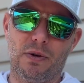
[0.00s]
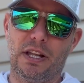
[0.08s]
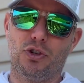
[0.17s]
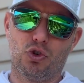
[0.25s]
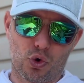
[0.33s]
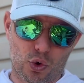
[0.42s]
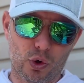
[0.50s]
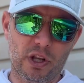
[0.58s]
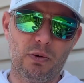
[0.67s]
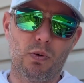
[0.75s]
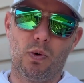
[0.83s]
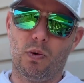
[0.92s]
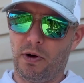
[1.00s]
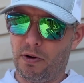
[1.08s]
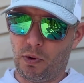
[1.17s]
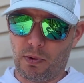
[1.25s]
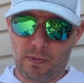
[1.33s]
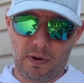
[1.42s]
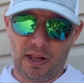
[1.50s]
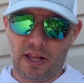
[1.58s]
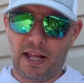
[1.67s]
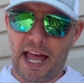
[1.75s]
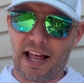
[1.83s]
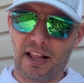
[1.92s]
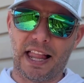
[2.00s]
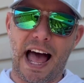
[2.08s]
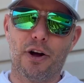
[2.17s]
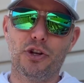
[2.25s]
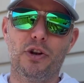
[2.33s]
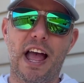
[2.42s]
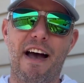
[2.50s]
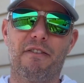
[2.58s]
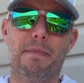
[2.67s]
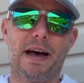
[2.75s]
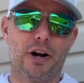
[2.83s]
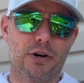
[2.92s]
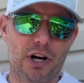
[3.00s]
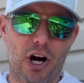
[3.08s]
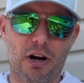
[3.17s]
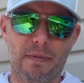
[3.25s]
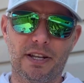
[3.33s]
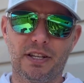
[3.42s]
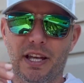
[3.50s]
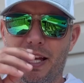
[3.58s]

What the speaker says: It truly will allow you to have a better tournament